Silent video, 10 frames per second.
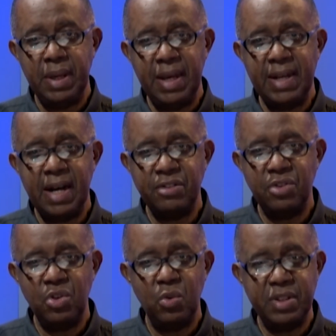It has
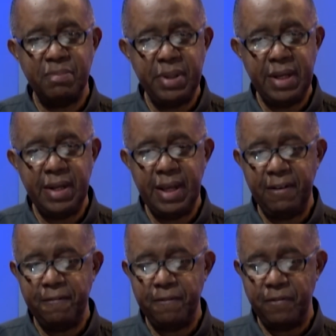to do with speed.
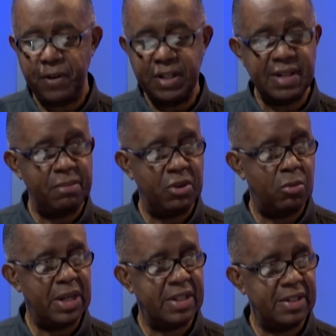If, for example, go
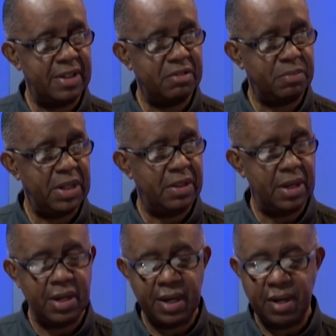back to the safe speed
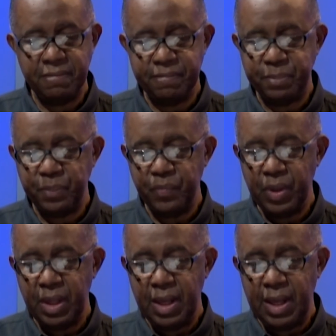thing again.
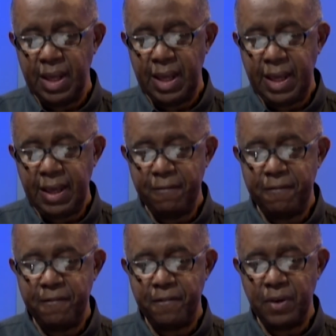
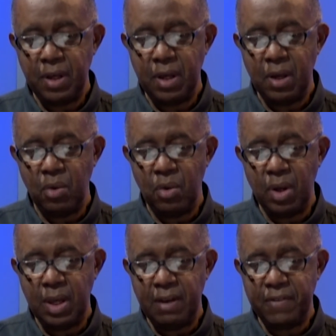
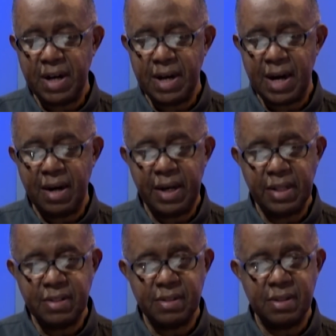If a car
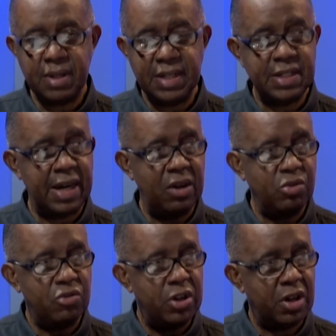hits a child
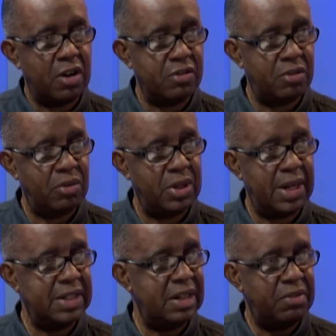who's running across the road,
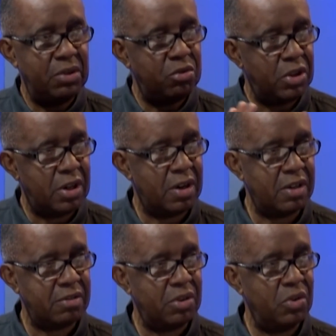and children will run
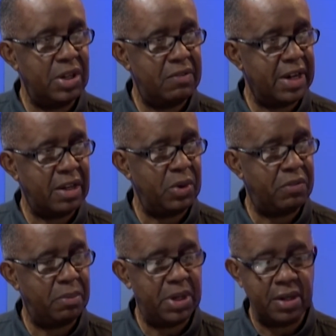across the road, you'll never get away
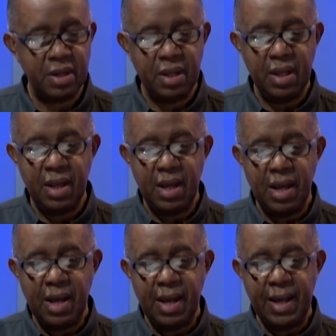from that.
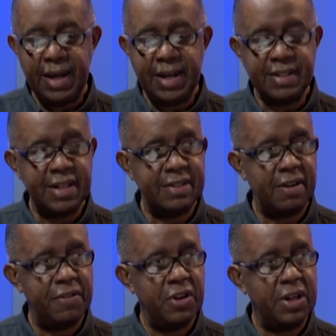In excess
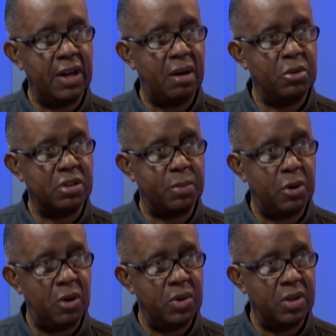of 30 kilometers per
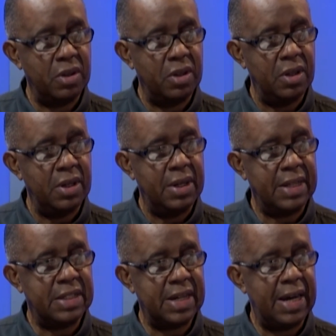hour,
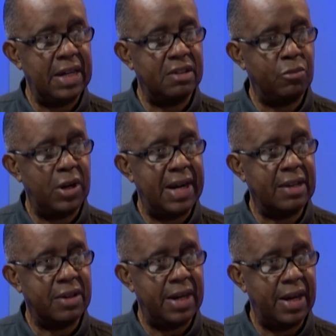that child is more
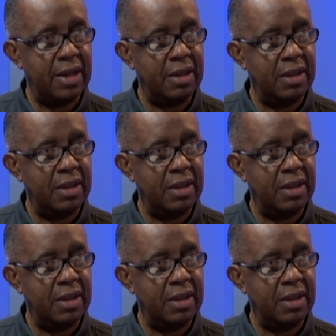likely to die.